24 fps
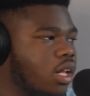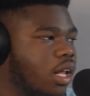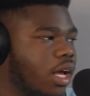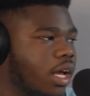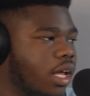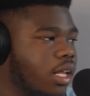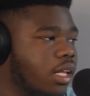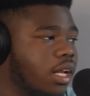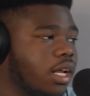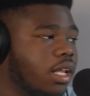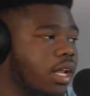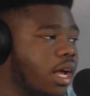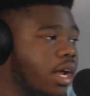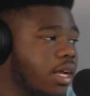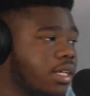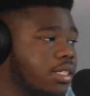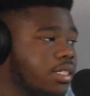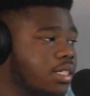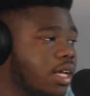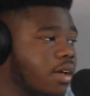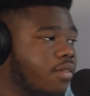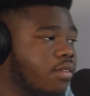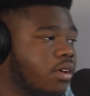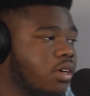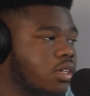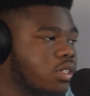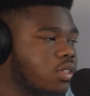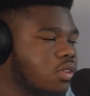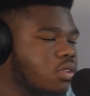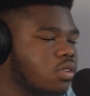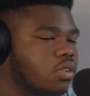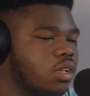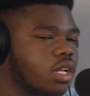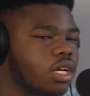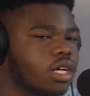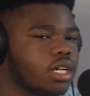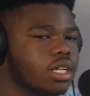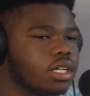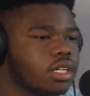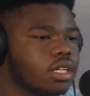like, and they're like 7 years old. Like,